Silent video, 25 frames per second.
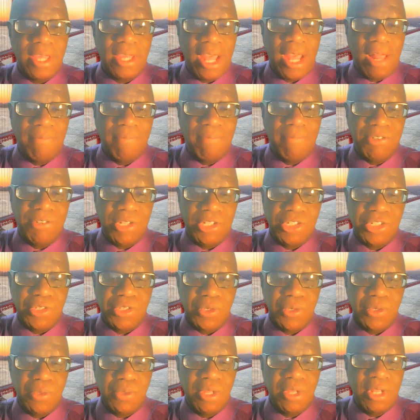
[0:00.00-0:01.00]
helps us
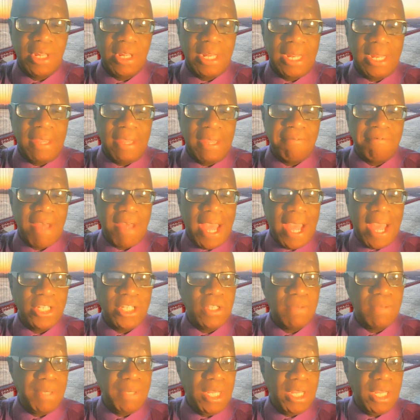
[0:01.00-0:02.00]
to live and
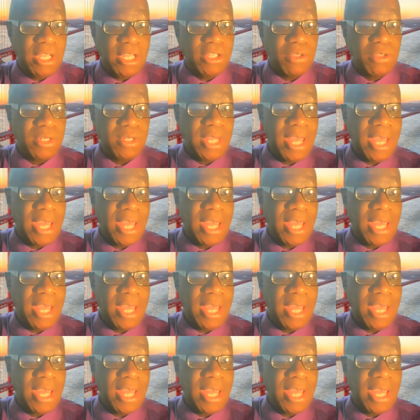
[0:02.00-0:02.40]
to be in good